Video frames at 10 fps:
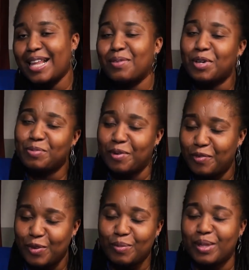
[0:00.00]
Like they watched my
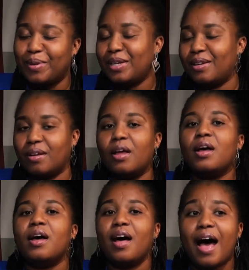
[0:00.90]
film and they
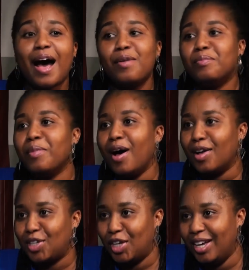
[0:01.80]
were, how
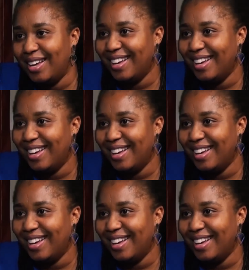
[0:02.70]
much